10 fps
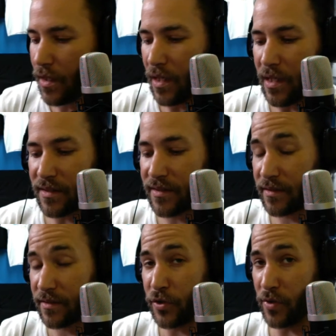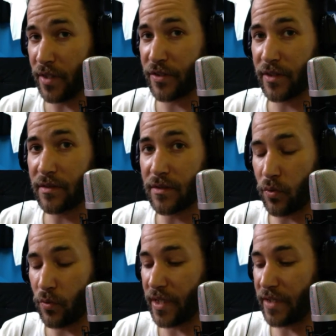It's
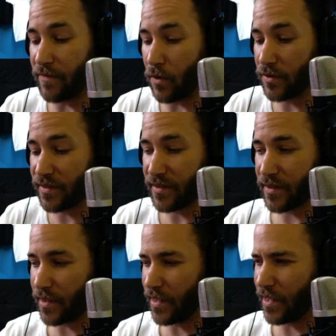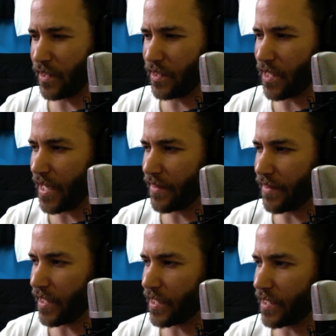220 volts, and I
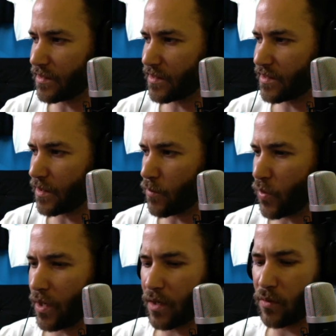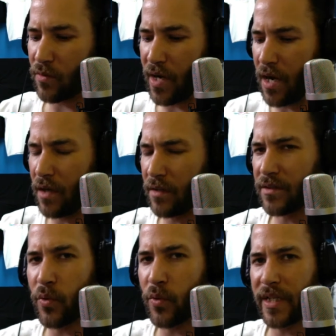think it's somewhere
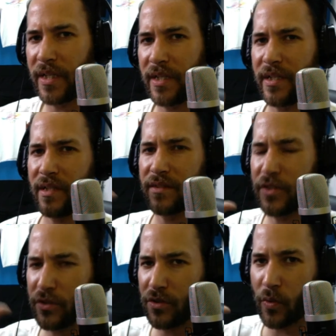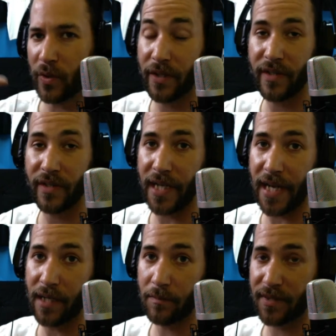around 22, 23
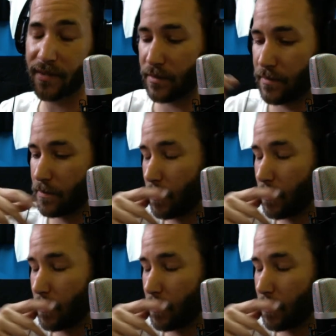amps.